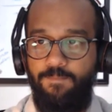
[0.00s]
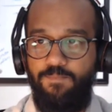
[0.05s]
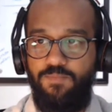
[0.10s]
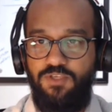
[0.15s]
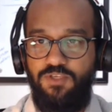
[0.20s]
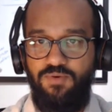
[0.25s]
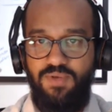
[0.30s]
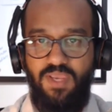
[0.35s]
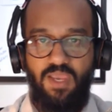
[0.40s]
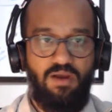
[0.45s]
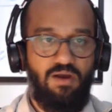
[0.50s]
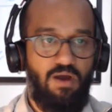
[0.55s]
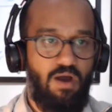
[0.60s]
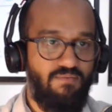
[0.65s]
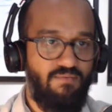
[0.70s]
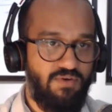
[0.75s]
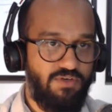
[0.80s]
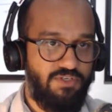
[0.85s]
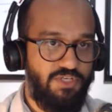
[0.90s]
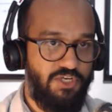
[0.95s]
to get
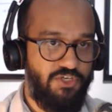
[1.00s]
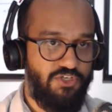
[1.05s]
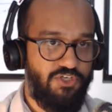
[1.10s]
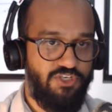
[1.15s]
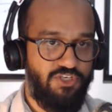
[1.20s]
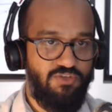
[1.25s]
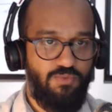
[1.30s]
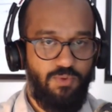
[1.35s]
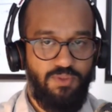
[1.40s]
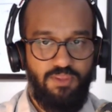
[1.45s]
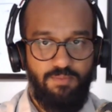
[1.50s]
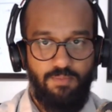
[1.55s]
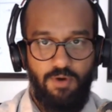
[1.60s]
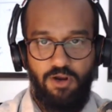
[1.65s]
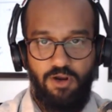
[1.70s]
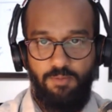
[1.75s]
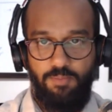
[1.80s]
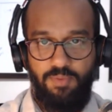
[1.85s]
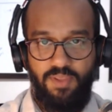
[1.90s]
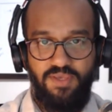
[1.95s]
conversations with the
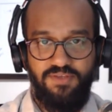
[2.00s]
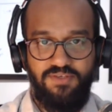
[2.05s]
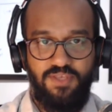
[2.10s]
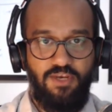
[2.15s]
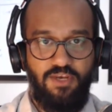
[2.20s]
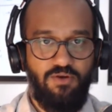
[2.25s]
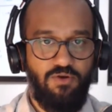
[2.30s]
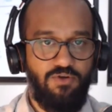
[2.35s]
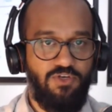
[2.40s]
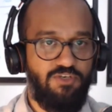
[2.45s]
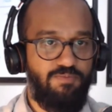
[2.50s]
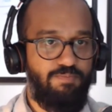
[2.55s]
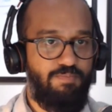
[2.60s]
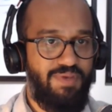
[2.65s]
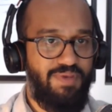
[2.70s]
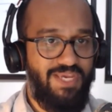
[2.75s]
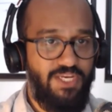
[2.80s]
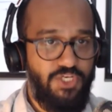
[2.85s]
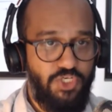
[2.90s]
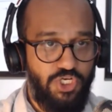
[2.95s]
marketplace, and you're just
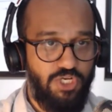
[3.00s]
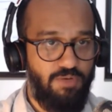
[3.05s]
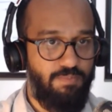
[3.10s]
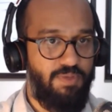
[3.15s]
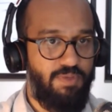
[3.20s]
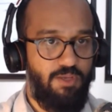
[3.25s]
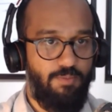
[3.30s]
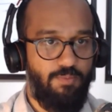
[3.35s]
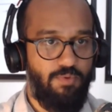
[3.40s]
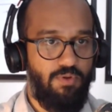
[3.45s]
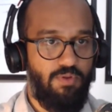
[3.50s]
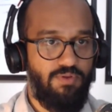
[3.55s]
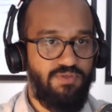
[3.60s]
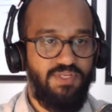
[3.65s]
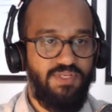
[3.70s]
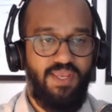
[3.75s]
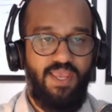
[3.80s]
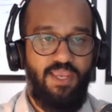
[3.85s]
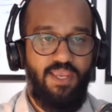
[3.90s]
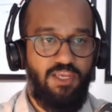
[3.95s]
pitching people and
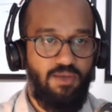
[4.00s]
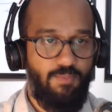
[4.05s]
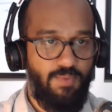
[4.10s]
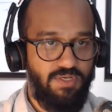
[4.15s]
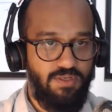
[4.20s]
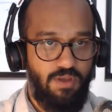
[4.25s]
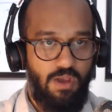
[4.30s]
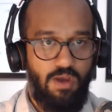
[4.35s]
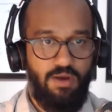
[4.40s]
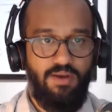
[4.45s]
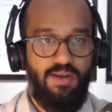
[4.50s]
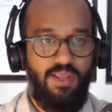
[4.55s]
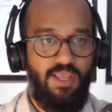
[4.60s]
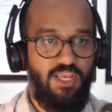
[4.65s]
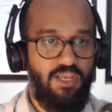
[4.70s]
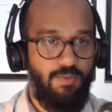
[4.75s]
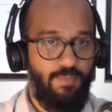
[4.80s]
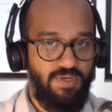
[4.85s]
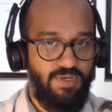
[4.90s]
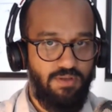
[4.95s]
saying, hey, can we talk? And hey,
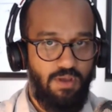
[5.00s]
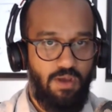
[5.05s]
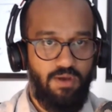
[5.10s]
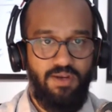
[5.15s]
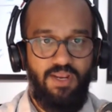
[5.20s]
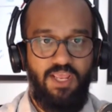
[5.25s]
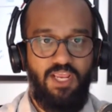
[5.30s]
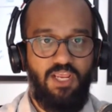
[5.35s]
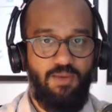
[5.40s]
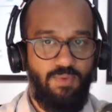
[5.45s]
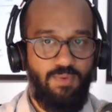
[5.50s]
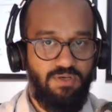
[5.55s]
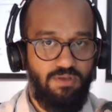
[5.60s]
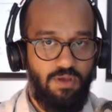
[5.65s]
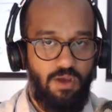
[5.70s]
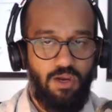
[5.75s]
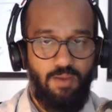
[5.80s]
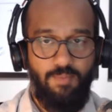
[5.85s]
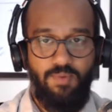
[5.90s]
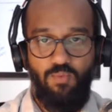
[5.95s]
can we talk? And hey, can we
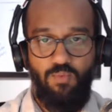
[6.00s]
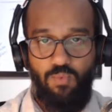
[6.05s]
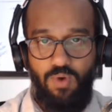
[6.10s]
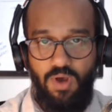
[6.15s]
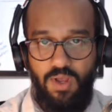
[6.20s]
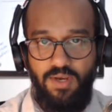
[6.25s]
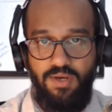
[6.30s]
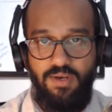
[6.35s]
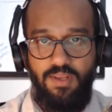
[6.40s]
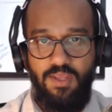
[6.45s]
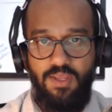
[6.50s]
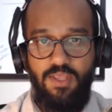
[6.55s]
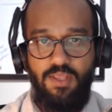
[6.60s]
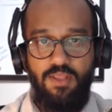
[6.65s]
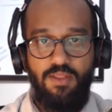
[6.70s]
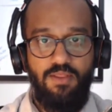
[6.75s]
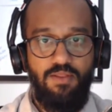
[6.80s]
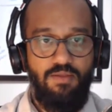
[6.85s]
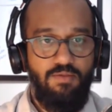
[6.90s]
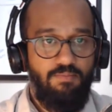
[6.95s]
talk? I mean, one,
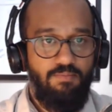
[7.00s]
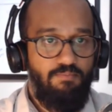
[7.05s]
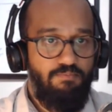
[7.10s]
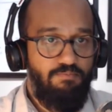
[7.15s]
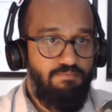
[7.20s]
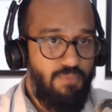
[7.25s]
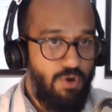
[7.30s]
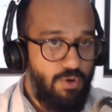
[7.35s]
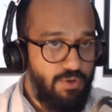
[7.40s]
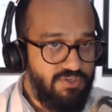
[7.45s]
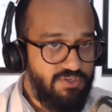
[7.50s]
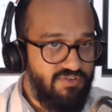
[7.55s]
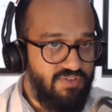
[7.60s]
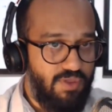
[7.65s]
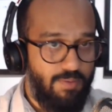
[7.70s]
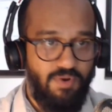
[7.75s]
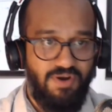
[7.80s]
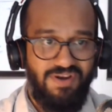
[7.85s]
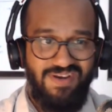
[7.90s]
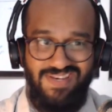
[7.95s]
most of
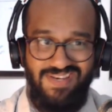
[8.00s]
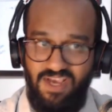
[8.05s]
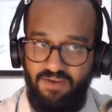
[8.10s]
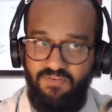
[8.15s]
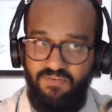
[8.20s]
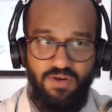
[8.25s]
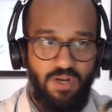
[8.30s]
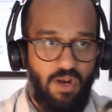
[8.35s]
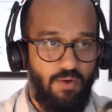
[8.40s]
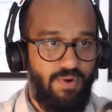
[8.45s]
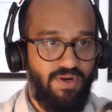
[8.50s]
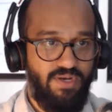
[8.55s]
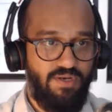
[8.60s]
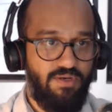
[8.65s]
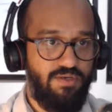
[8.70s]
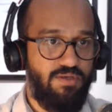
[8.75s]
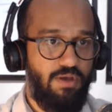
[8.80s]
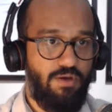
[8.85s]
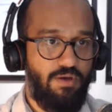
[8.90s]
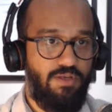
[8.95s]
them are definitely not ready to
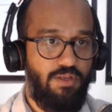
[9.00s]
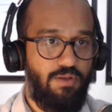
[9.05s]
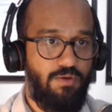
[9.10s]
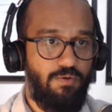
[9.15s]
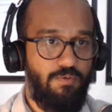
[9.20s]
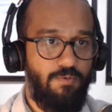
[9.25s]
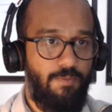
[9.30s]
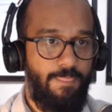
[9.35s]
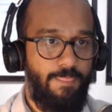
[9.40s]
talk to you.